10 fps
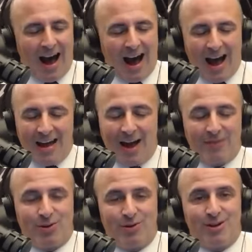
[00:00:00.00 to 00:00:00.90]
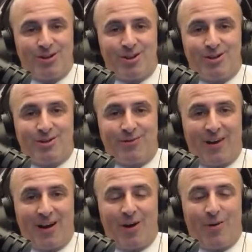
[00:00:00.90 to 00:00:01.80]
I'd have to research to
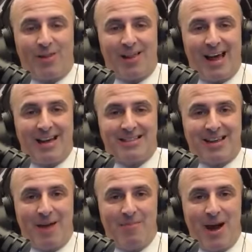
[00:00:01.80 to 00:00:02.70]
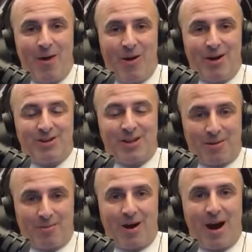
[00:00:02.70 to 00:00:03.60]
find out when the last time that was that
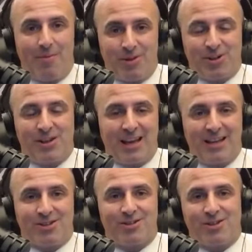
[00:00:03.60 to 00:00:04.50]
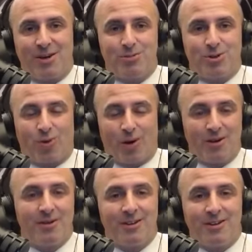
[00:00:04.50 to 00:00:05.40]
a, Mercedes of some
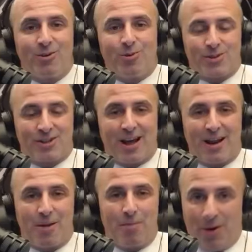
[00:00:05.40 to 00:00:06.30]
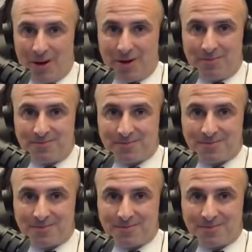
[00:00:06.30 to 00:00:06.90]
sort was not on a podium.